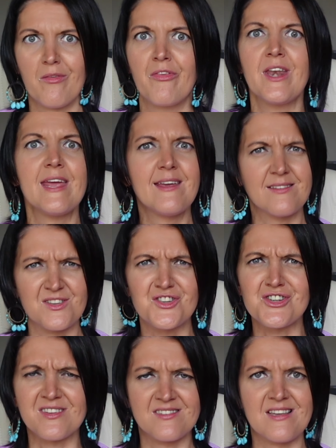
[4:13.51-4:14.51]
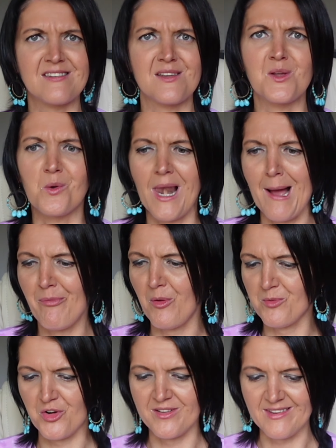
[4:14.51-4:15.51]
than it is to just sit at your
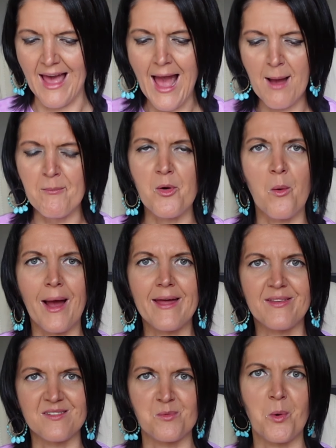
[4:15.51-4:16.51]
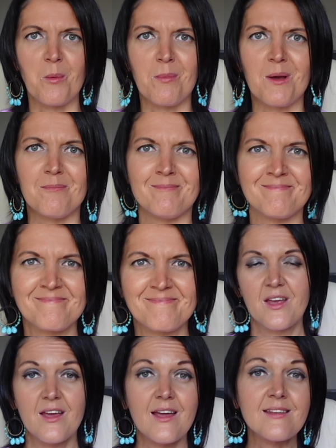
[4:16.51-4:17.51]
laptop trying to hammer away at this problem.
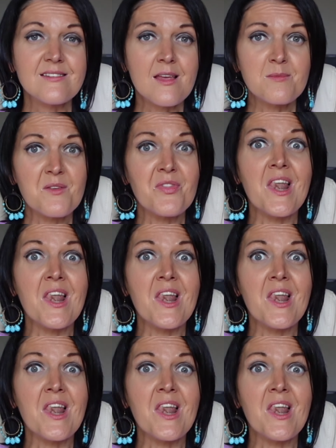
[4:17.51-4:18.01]
In terms of the